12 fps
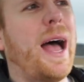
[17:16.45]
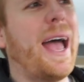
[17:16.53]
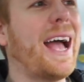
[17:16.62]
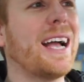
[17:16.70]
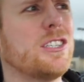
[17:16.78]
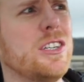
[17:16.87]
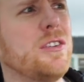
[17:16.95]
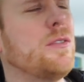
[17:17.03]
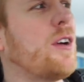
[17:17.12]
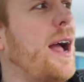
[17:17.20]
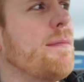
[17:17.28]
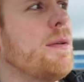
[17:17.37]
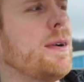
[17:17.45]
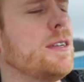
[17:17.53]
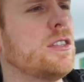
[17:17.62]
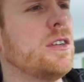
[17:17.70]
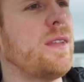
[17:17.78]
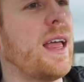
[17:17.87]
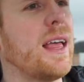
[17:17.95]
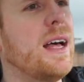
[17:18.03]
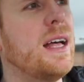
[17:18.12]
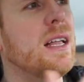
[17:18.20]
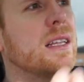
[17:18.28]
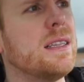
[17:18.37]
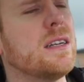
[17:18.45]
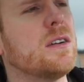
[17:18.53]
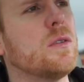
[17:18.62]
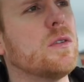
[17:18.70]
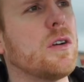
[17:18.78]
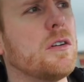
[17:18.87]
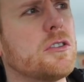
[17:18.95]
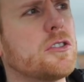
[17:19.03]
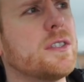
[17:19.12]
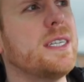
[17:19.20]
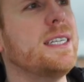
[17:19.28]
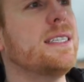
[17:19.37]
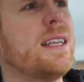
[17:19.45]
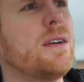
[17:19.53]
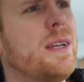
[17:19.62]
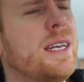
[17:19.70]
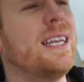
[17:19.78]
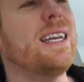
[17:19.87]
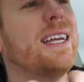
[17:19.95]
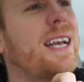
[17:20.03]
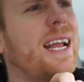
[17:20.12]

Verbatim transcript: I actually grabbed a bunch of like little groceries that we needed.